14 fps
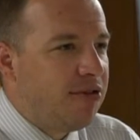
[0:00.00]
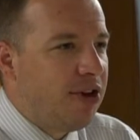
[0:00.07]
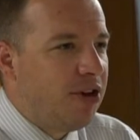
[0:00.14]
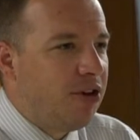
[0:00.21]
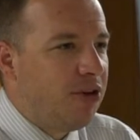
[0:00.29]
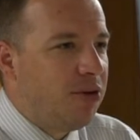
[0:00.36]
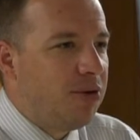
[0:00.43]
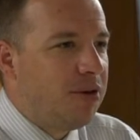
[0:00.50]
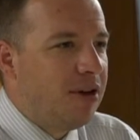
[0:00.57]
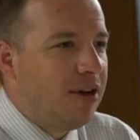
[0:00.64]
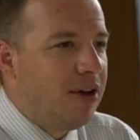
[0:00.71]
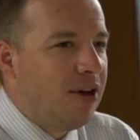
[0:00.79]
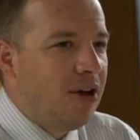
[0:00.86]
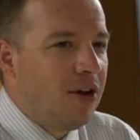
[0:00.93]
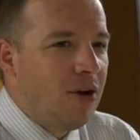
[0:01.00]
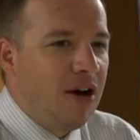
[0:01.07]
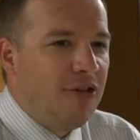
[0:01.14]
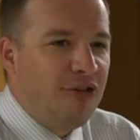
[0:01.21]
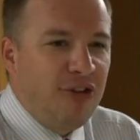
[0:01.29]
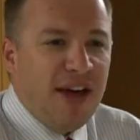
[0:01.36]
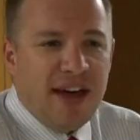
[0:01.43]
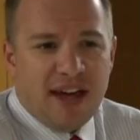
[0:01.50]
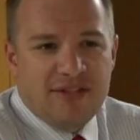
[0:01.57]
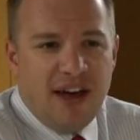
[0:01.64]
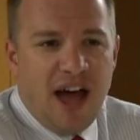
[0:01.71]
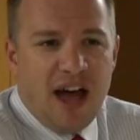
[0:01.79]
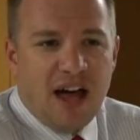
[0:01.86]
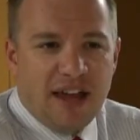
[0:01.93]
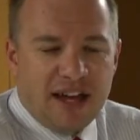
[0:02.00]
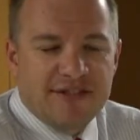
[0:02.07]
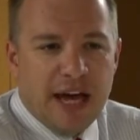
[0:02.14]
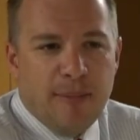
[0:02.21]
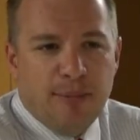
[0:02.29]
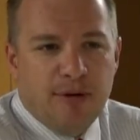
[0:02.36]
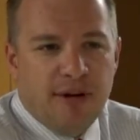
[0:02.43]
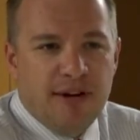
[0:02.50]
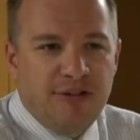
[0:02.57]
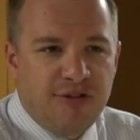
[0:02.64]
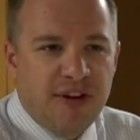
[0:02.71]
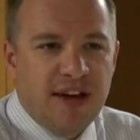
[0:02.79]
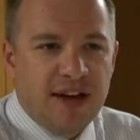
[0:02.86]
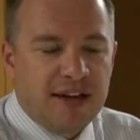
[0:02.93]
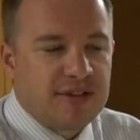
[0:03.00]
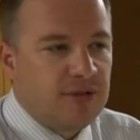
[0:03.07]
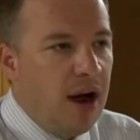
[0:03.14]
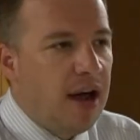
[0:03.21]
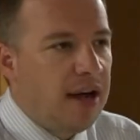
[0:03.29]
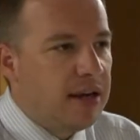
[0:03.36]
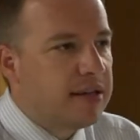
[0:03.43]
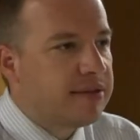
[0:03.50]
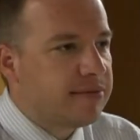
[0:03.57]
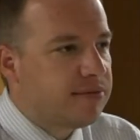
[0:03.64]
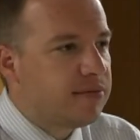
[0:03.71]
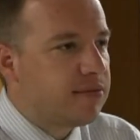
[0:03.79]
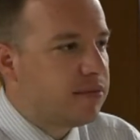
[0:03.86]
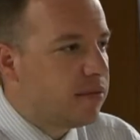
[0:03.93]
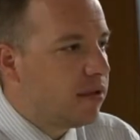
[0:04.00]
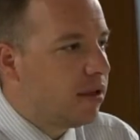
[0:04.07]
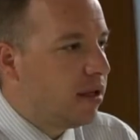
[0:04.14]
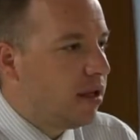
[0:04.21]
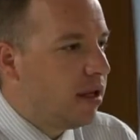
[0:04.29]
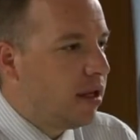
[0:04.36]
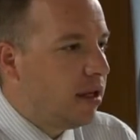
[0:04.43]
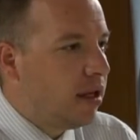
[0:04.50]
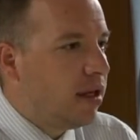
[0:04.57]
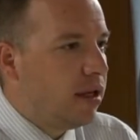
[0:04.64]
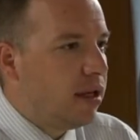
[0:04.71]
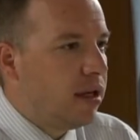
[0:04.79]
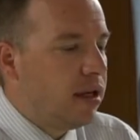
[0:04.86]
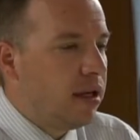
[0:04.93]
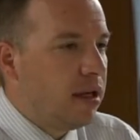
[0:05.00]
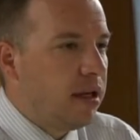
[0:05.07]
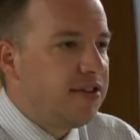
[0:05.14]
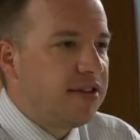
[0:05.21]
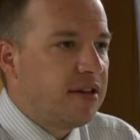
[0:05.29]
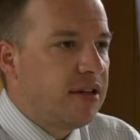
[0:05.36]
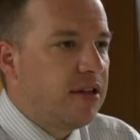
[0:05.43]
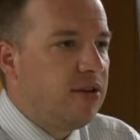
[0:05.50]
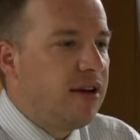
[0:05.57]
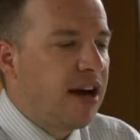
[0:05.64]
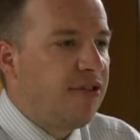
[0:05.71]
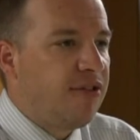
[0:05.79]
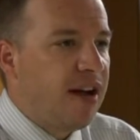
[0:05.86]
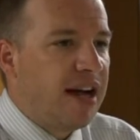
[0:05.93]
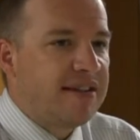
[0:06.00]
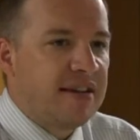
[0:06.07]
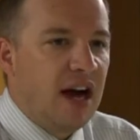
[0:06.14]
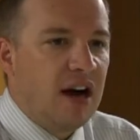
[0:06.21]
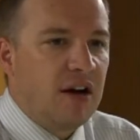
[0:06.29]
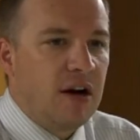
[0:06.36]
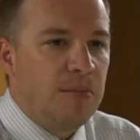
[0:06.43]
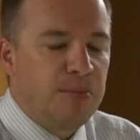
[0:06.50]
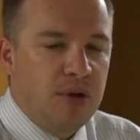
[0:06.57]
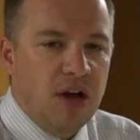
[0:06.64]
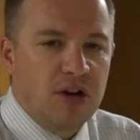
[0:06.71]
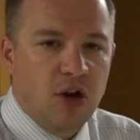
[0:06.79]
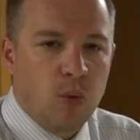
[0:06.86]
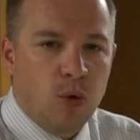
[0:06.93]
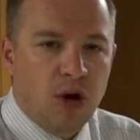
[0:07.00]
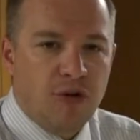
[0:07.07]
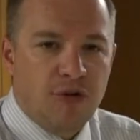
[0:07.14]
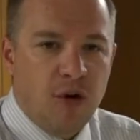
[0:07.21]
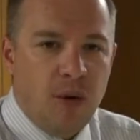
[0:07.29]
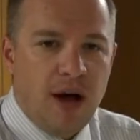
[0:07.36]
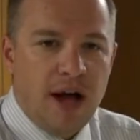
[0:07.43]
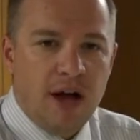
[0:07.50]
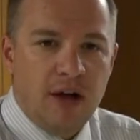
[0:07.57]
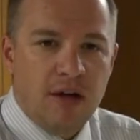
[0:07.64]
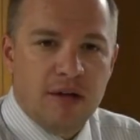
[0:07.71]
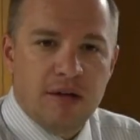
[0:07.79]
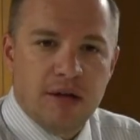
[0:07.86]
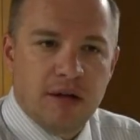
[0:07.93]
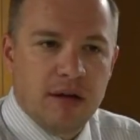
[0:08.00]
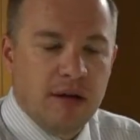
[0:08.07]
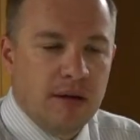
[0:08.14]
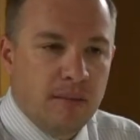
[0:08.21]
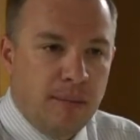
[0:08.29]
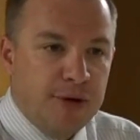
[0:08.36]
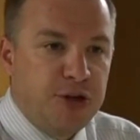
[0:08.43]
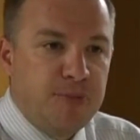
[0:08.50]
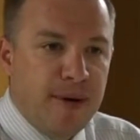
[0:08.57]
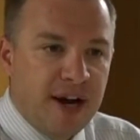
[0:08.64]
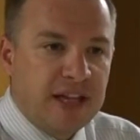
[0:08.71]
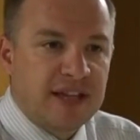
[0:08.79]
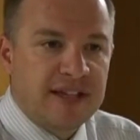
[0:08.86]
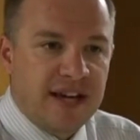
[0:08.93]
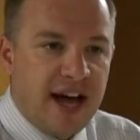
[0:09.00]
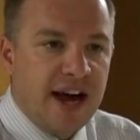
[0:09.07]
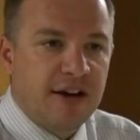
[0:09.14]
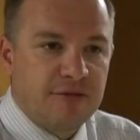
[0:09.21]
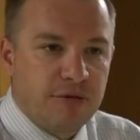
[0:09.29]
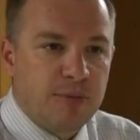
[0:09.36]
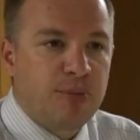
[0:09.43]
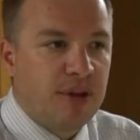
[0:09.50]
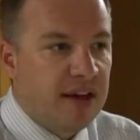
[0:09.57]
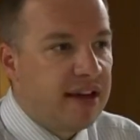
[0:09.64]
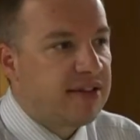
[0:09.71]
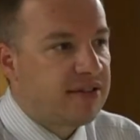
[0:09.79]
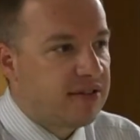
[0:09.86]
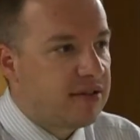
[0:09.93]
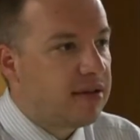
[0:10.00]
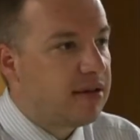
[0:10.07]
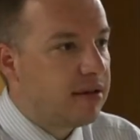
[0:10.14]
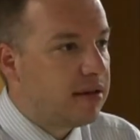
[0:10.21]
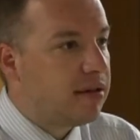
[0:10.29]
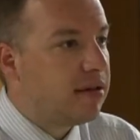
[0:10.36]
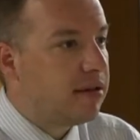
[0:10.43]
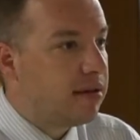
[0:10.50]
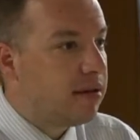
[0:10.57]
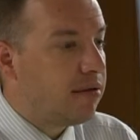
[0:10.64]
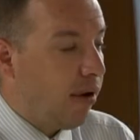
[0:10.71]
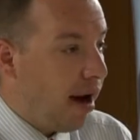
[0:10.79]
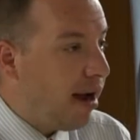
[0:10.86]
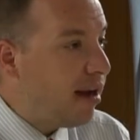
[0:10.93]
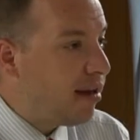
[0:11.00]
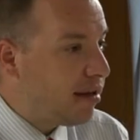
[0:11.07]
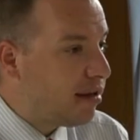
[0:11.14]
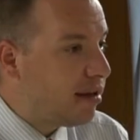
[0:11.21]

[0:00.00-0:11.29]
you know, Fix, yeah. a fix. Yeah, like a temporary fix, right? Mm-hmm. Listen, you got a flat tire, a plug will work for a while, Yeah. but you better get the tire replaced, Yeah. No. right?